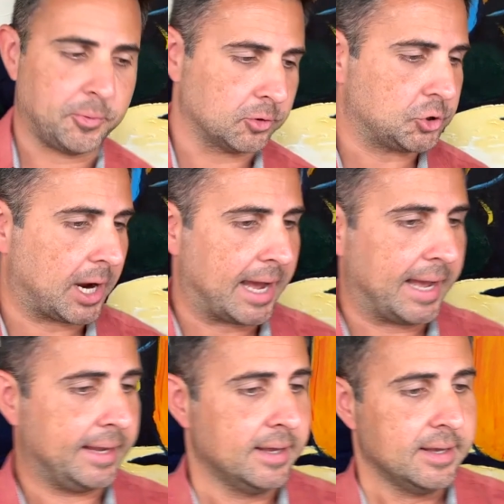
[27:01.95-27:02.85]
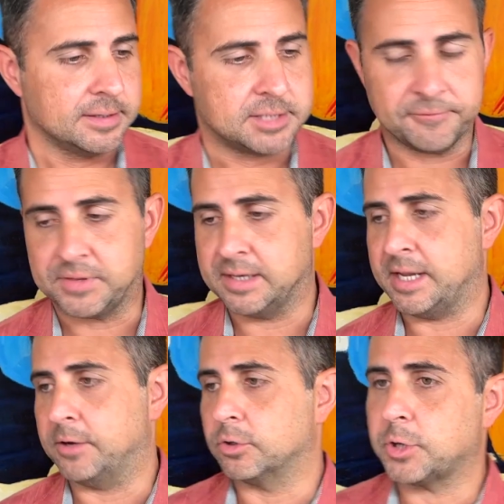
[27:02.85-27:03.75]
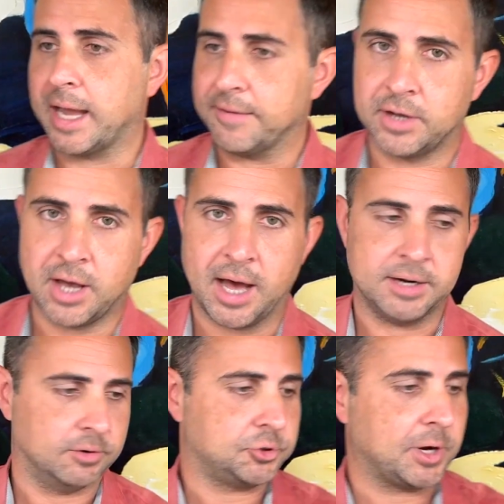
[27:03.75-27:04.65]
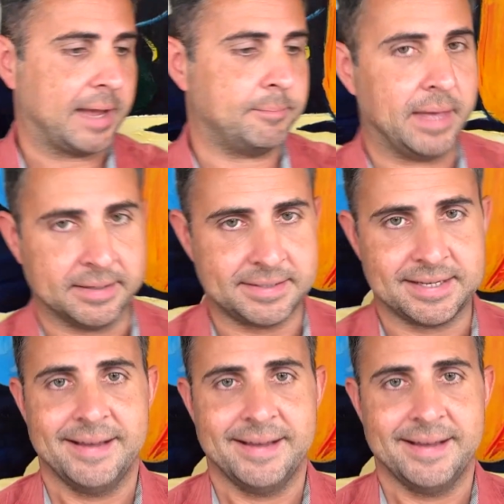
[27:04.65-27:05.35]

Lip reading: try Tuft and Needle, try Avocado, try Mint.